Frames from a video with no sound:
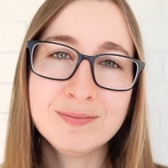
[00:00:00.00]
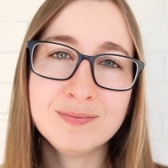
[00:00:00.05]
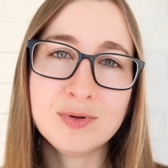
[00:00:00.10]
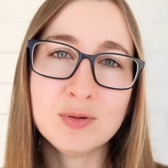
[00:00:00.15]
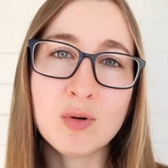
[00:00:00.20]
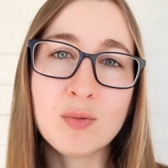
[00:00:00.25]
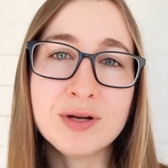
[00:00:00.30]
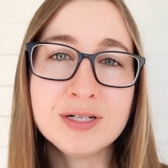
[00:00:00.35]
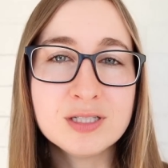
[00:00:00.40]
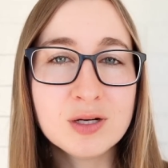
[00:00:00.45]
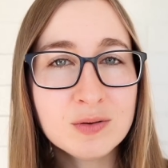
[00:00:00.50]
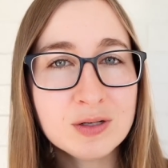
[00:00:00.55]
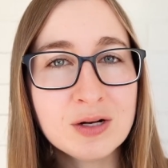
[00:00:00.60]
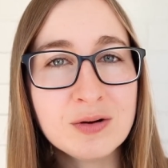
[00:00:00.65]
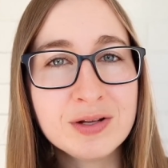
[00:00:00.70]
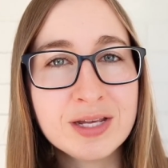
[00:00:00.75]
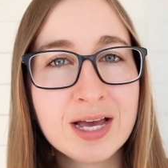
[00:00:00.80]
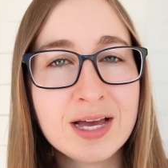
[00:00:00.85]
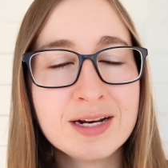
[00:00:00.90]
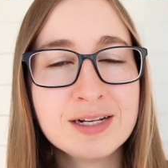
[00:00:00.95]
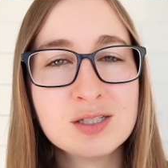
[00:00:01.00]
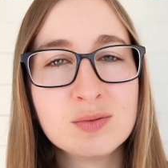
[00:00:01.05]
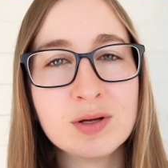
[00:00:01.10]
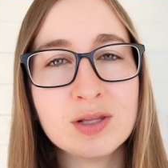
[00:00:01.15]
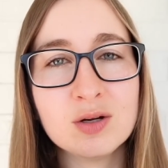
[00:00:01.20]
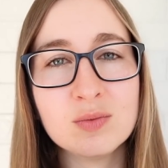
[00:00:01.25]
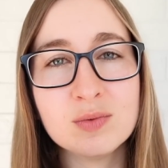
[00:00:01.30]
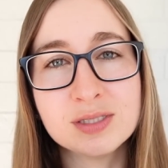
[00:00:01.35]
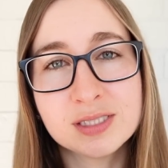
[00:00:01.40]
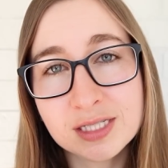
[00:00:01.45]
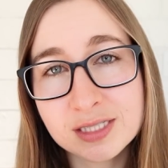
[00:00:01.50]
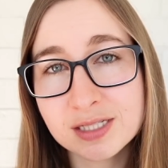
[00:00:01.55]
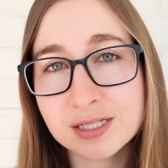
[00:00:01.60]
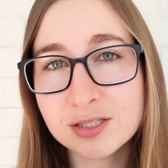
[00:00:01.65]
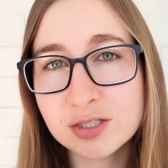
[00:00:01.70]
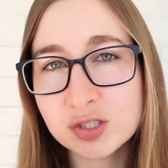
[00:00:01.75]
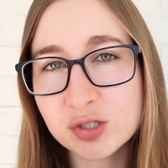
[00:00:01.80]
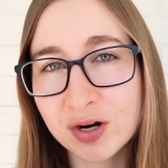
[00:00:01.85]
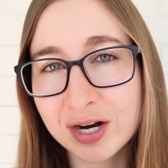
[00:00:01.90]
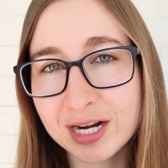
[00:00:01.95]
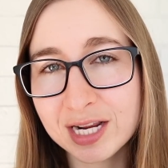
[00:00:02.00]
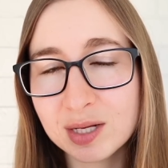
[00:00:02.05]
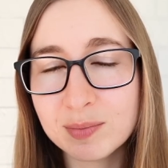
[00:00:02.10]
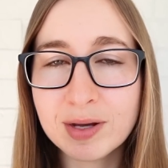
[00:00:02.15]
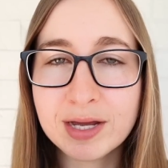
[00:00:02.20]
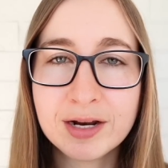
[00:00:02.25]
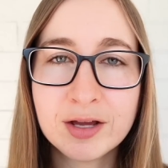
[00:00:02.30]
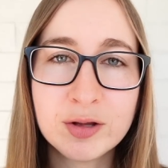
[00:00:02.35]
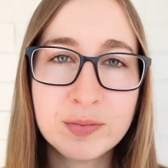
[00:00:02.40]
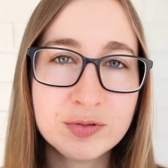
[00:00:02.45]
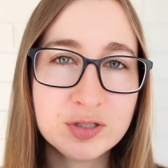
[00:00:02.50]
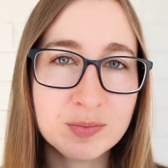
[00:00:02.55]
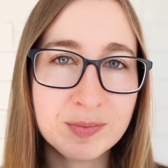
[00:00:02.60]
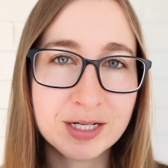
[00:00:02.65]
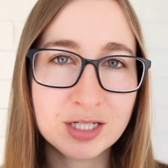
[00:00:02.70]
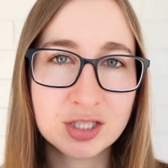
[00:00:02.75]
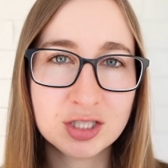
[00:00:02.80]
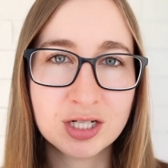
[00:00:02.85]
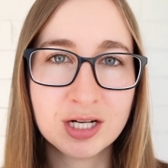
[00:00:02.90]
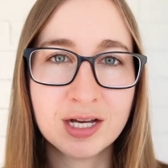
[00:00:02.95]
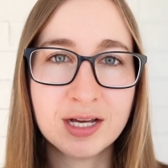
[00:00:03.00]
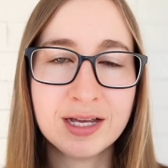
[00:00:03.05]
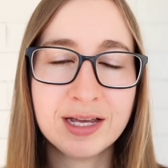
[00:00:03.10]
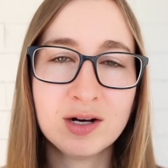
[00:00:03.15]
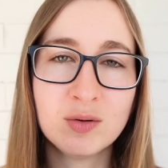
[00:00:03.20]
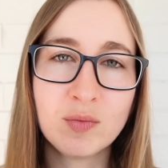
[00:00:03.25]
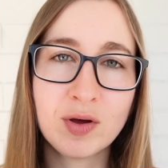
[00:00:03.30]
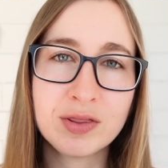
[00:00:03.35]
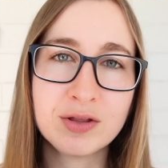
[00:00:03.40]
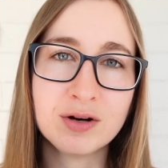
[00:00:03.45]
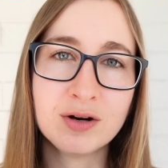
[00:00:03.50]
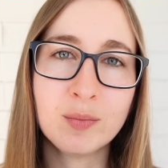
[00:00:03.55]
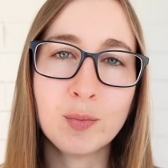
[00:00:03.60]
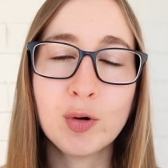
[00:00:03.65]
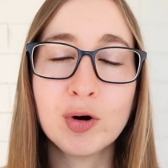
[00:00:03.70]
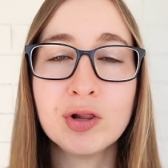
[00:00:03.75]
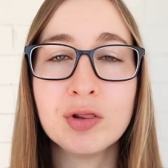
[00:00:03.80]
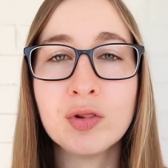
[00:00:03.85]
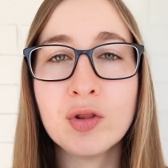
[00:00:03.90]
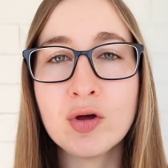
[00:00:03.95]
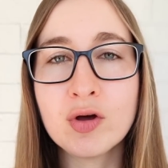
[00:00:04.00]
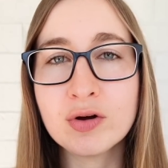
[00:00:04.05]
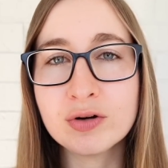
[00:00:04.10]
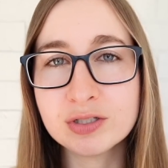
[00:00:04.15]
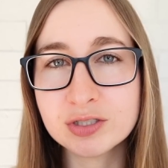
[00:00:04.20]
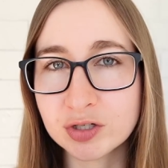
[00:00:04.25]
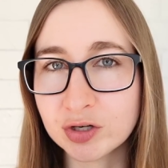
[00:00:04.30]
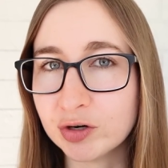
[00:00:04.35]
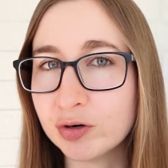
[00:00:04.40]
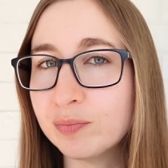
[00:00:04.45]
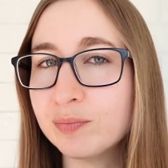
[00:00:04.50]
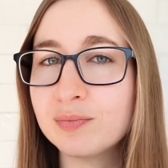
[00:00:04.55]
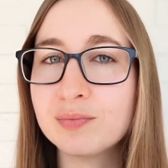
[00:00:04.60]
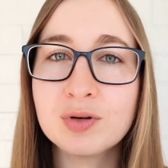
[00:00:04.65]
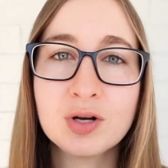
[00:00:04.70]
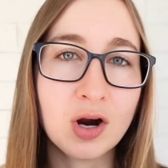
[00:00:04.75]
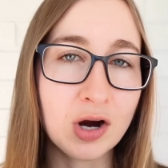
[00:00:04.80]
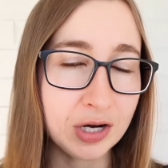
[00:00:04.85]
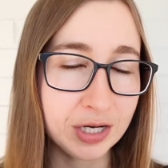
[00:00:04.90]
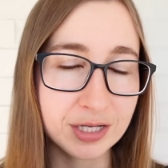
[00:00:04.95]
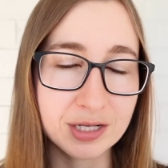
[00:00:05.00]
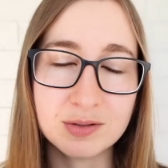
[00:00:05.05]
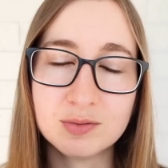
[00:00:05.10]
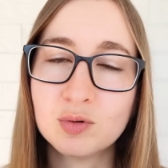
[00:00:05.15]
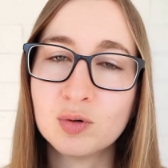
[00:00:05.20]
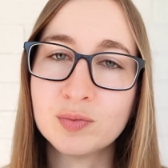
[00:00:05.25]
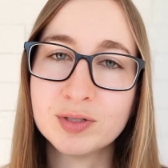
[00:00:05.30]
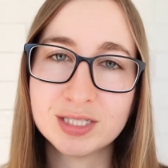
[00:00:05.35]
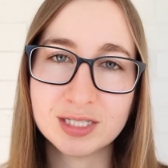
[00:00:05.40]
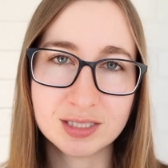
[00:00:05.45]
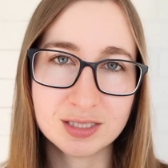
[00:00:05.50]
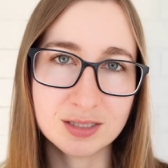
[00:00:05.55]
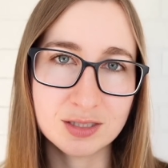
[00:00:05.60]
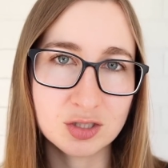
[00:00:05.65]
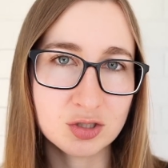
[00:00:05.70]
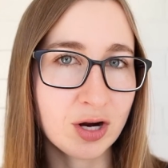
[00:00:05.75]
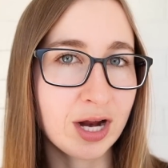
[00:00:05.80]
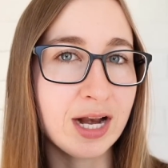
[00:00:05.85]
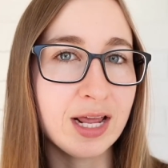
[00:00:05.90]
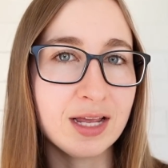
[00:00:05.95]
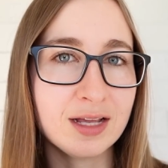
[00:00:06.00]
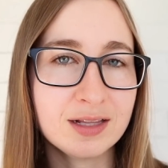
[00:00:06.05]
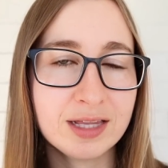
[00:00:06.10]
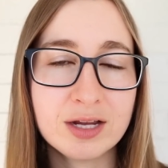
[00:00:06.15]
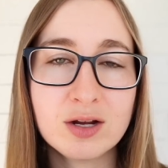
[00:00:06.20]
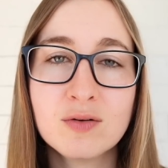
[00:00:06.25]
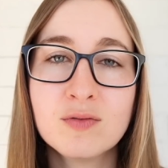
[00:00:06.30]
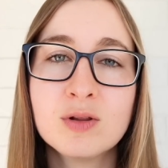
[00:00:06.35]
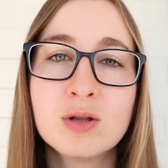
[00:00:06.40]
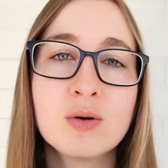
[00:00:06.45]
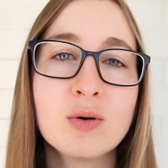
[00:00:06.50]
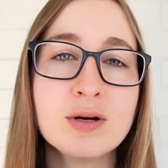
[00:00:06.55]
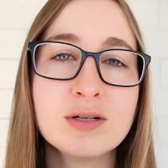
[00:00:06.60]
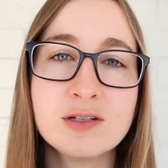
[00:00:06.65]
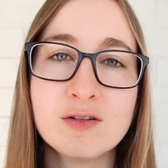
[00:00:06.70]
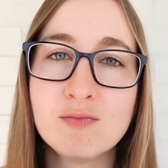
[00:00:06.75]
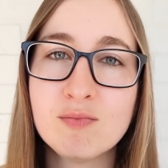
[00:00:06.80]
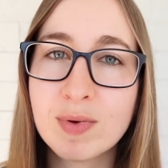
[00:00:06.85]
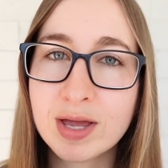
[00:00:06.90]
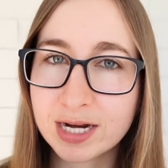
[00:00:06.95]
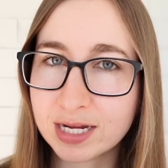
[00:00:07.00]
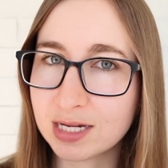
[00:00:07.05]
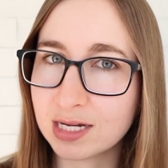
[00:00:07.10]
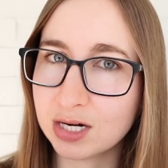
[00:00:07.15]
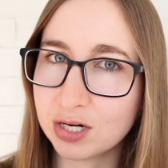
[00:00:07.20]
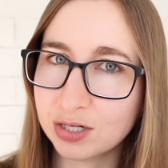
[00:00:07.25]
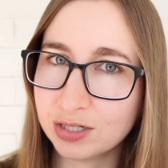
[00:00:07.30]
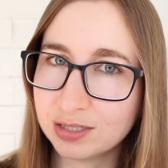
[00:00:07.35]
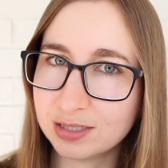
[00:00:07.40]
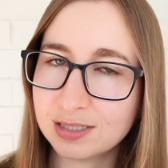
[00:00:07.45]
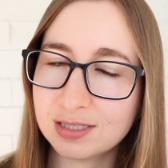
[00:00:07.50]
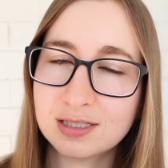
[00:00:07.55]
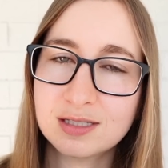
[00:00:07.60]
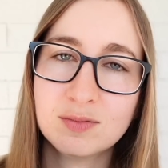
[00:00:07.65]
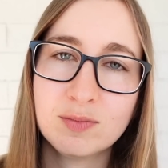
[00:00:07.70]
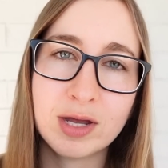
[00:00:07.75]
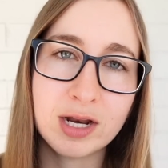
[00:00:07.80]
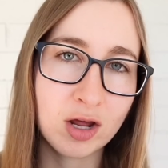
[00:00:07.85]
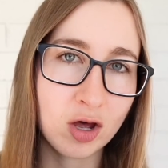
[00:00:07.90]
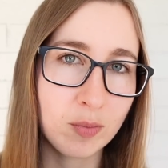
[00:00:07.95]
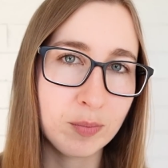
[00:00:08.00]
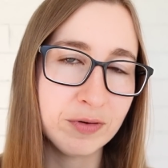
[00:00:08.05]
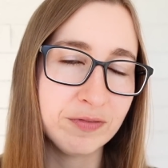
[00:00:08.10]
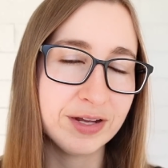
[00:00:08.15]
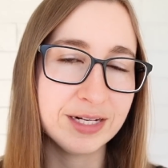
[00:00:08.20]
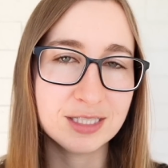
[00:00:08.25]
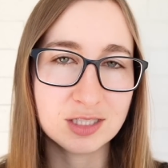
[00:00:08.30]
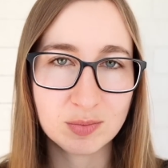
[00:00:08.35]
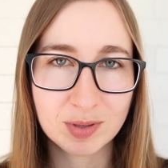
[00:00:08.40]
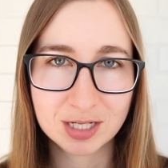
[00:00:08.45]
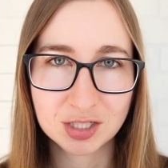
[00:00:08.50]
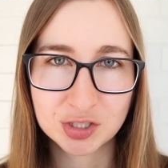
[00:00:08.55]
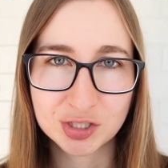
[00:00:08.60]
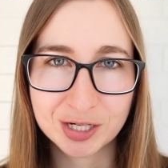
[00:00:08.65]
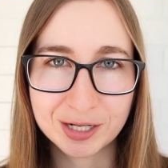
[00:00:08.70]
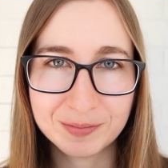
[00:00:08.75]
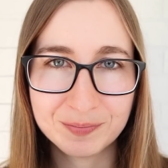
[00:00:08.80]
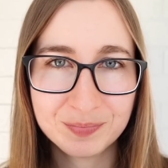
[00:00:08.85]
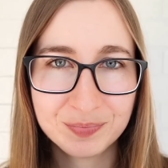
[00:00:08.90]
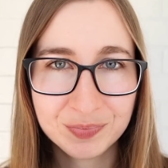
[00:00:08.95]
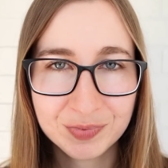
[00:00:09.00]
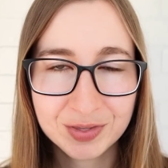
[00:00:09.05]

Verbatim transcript: But what we don't know yet is whether resistance training might help dementia and whether more long-term cardio or resistance training, like over the course of many years, might help prevent dementia.